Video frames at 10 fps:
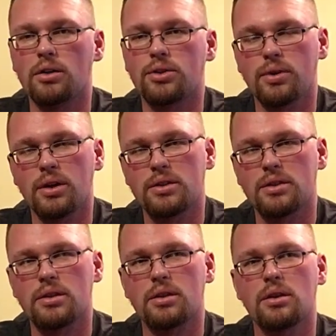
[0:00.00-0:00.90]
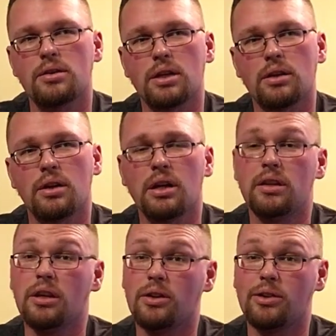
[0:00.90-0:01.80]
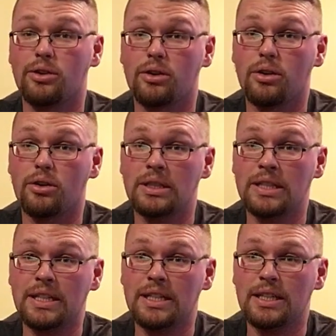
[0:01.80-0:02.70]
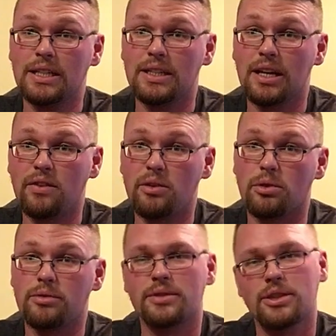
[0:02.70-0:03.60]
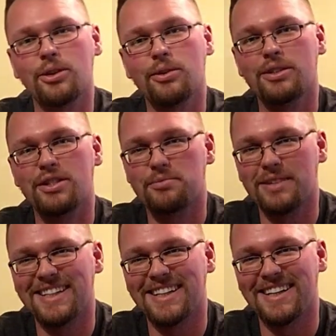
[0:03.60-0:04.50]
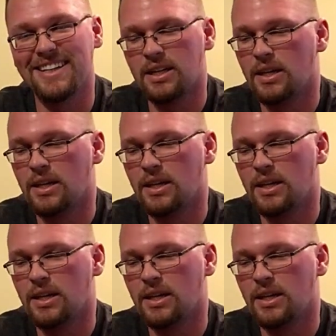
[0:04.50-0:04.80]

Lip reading: Trent, Sarah, and Dylan are all not available, so it's just me today.